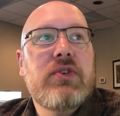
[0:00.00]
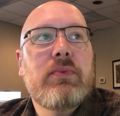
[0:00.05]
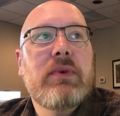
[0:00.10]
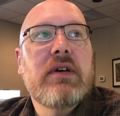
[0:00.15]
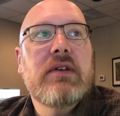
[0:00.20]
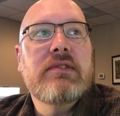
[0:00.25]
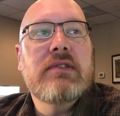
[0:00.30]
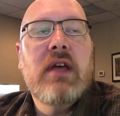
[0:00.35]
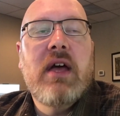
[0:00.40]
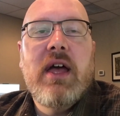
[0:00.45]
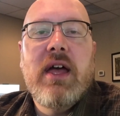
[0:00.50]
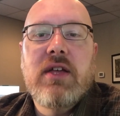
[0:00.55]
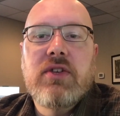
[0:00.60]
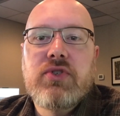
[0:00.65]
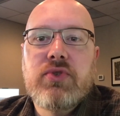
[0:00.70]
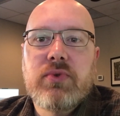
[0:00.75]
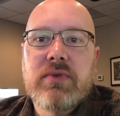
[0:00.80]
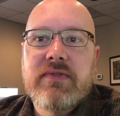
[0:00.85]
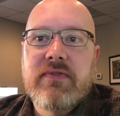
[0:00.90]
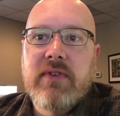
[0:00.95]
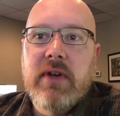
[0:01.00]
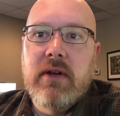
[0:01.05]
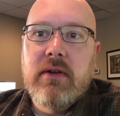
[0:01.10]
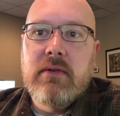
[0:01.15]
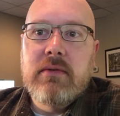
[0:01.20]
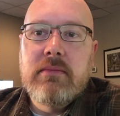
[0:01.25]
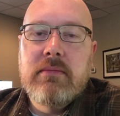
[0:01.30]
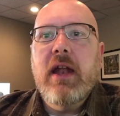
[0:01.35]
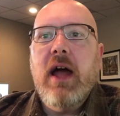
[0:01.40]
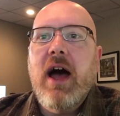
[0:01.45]
Wells and Jules Verne.
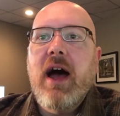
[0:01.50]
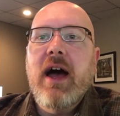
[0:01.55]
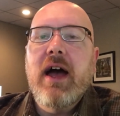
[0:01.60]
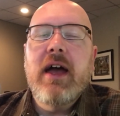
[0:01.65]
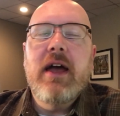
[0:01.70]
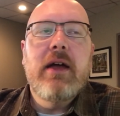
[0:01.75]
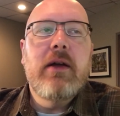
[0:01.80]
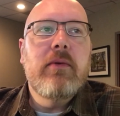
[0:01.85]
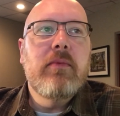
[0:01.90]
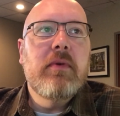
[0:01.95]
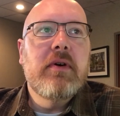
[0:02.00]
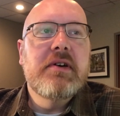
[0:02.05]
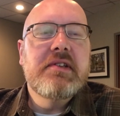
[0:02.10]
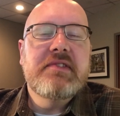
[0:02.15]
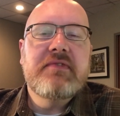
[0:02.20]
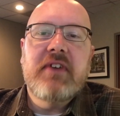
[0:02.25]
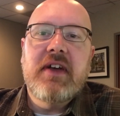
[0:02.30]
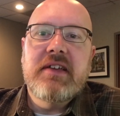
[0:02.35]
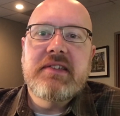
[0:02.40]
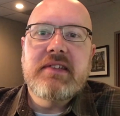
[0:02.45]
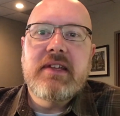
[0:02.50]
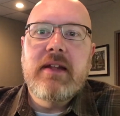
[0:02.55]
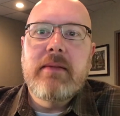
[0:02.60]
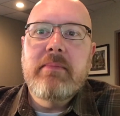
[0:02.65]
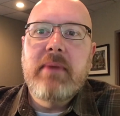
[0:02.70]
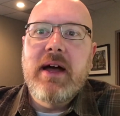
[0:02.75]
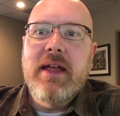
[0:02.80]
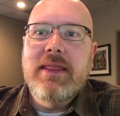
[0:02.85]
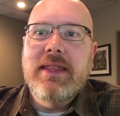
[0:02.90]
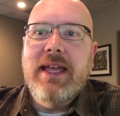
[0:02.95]
I was fascinated
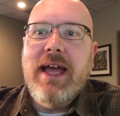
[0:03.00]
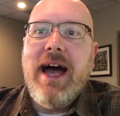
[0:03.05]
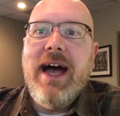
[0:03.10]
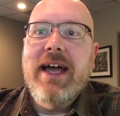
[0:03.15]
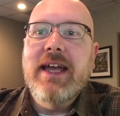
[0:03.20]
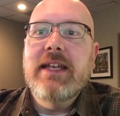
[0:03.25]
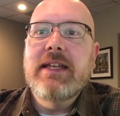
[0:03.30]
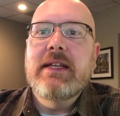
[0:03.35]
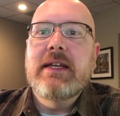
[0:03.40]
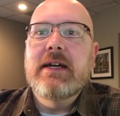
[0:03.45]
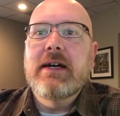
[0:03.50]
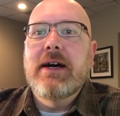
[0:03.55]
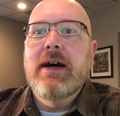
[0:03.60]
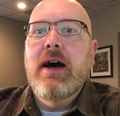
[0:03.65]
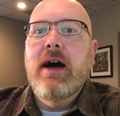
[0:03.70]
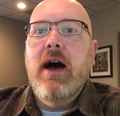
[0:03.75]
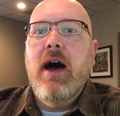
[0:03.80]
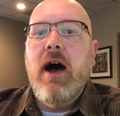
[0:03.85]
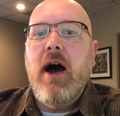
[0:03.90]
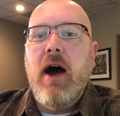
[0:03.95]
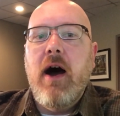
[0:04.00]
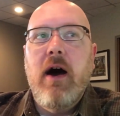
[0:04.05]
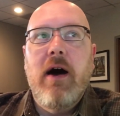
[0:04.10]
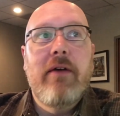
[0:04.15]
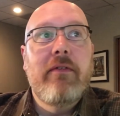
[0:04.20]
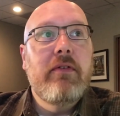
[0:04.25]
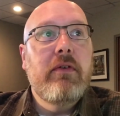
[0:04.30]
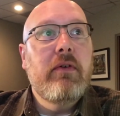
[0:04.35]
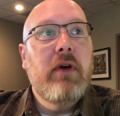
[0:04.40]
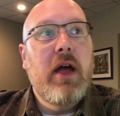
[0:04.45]
by the idea
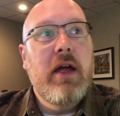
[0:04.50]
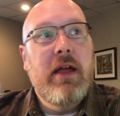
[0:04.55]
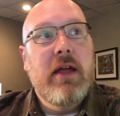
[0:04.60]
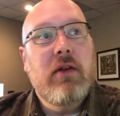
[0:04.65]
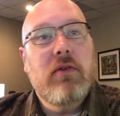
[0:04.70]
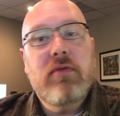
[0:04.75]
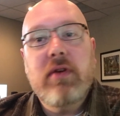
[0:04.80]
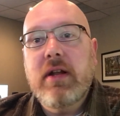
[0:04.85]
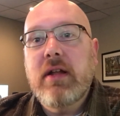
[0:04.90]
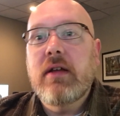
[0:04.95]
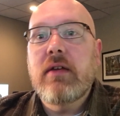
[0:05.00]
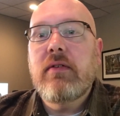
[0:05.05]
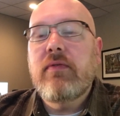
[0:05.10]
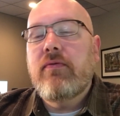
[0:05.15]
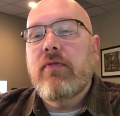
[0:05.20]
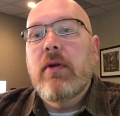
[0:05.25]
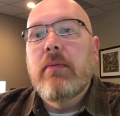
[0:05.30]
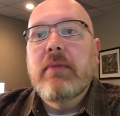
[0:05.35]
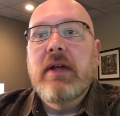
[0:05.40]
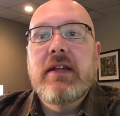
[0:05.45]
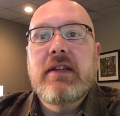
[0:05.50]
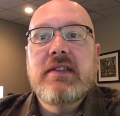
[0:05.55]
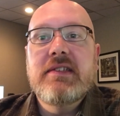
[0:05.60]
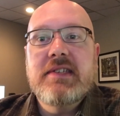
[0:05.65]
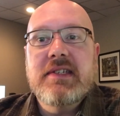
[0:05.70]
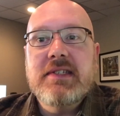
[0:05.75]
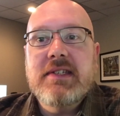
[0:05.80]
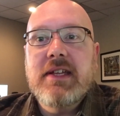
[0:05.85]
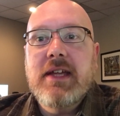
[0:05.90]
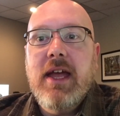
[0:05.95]
of a critic from
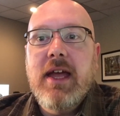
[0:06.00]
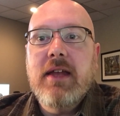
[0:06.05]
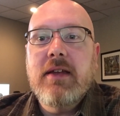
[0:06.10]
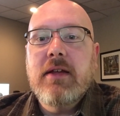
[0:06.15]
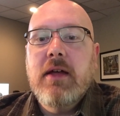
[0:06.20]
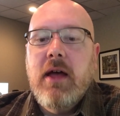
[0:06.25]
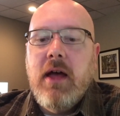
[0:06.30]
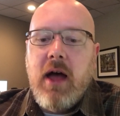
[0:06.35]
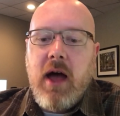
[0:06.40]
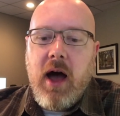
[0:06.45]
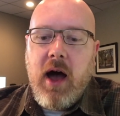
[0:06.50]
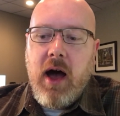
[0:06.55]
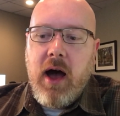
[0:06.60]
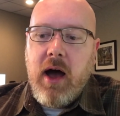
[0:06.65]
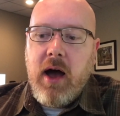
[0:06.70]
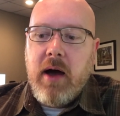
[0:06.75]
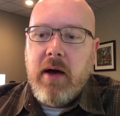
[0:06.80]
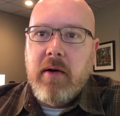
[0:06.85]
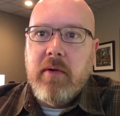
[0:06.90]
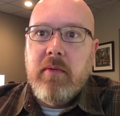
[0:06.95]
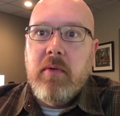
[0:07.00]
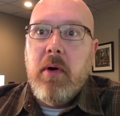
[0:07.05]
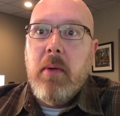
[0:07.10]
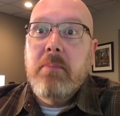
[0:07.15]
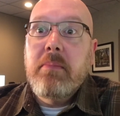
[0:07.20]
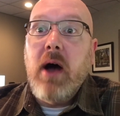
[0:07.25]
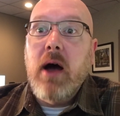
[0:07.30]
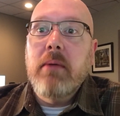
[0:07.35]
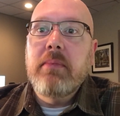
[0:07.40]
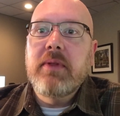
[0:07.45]
1968
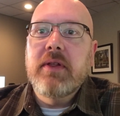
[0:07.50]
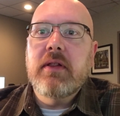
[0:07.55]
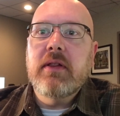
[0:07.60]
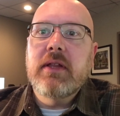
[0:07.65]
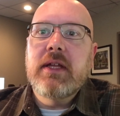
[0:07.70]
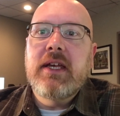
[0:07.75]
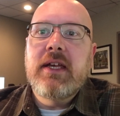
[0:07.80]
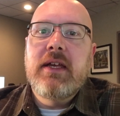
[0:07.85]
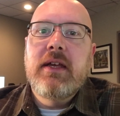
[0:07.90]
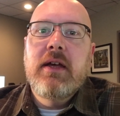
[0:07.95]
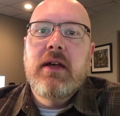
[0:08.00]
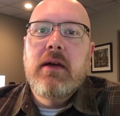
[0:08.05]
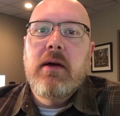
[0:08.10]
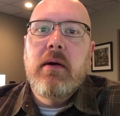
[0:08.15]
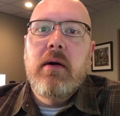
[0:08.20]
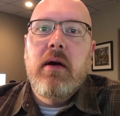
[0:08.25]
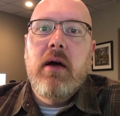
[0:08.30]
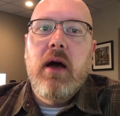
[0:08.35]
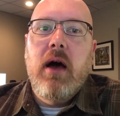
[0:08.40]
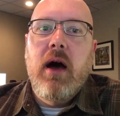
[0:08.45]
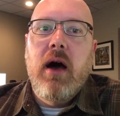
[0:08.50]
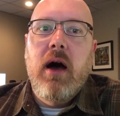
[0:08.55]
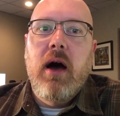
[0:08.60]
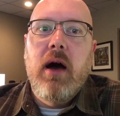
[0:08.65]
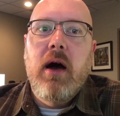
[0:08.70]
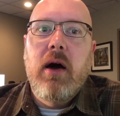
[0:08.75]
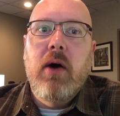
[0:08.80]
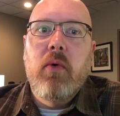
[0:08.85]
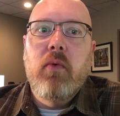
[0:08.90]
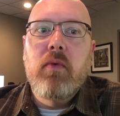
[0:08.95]
publicly
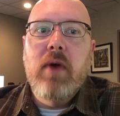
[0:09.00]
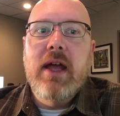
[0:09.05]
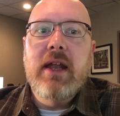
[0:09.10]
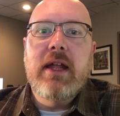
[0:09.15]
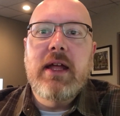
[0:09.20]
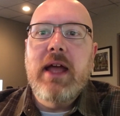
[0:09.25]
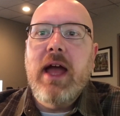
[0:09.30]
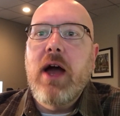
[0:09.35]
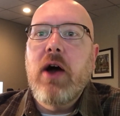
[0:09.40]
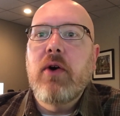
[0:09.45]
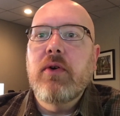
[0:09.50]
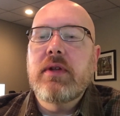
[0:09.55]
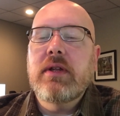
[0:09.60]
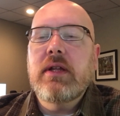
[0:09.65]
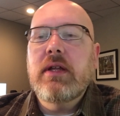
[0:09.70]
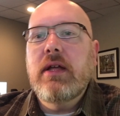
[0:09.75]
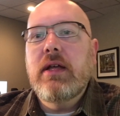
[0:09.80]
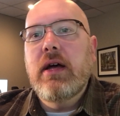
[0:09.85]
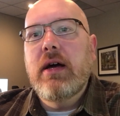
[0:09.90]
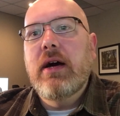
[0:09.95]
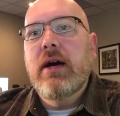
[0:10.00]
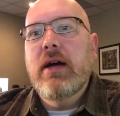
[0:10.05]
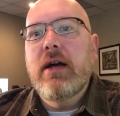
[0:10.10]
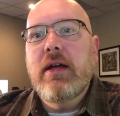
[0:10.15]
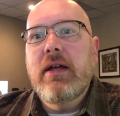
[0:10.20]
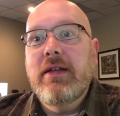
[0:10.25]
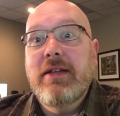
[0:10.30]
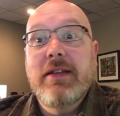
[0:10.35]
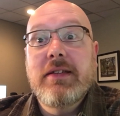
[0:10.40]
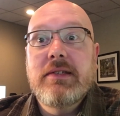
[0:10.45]
writing out
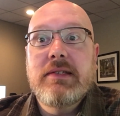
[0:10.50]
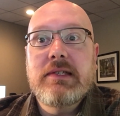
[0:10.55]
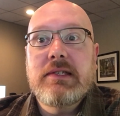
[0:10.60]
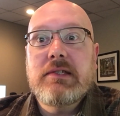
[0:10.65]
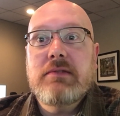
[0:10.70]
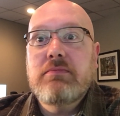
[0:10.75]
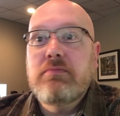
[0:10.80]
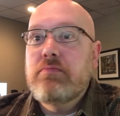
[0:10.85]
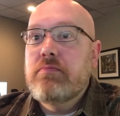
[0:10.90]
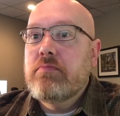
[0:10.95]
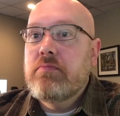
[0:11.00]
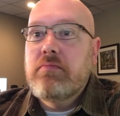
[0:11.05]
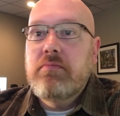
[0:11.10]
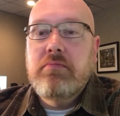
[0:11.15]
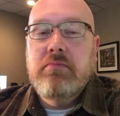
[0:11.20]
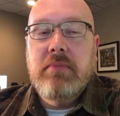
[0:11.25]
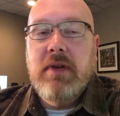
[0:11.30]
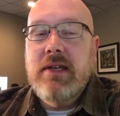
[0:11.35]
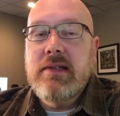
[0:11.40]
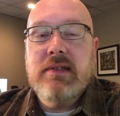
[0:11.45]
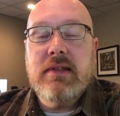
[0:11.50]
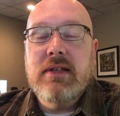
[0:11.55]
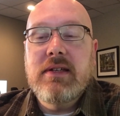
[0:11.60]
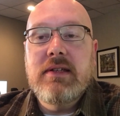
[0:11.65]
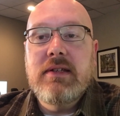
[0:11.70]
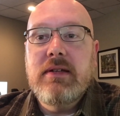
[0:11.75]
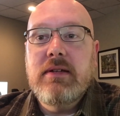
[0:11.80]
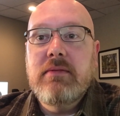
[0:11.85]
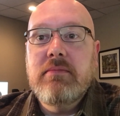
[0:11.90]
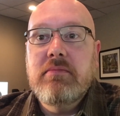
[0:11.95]
his
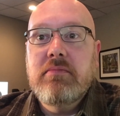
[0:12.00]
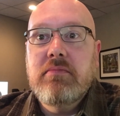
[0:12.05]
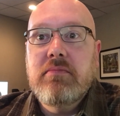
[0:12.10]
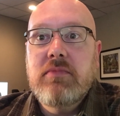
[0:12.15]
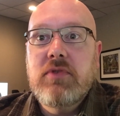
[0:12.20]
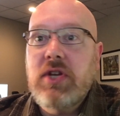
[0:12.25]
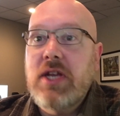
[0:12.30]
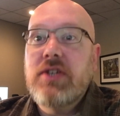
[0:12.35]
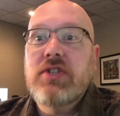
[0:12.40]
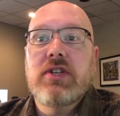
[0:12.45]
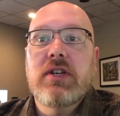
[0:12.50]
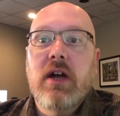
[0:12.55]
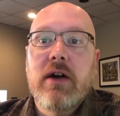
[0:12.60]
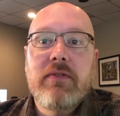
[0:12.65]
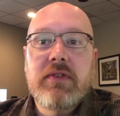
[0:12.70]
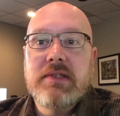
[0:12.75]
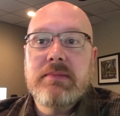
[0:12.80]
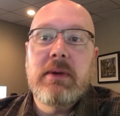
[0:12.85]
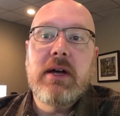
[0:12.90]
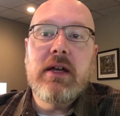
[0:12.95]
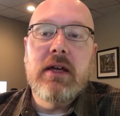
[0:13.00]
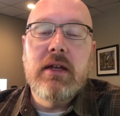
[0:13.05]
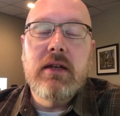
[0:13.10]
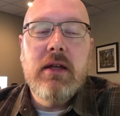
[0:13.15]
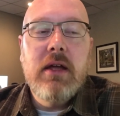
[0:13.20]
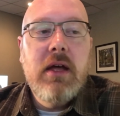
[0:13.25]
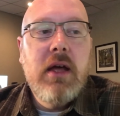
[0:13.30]
basically changing of his mind.